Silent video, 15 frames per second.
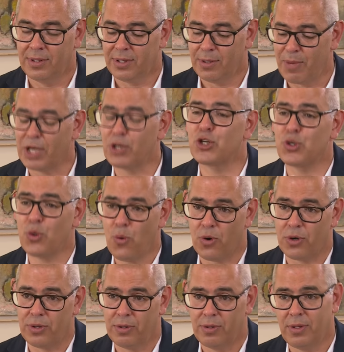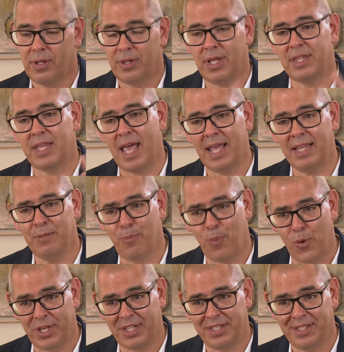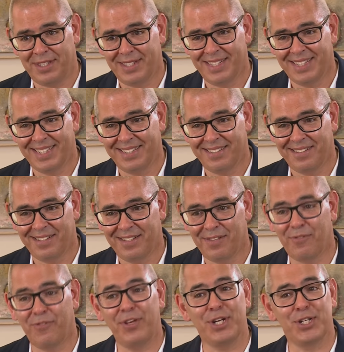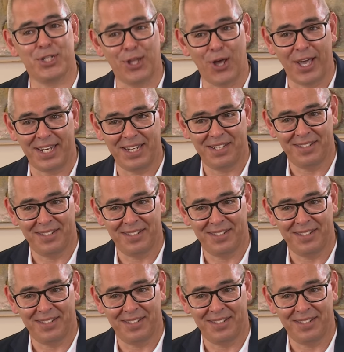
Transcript: to make sure that the end point, finish line,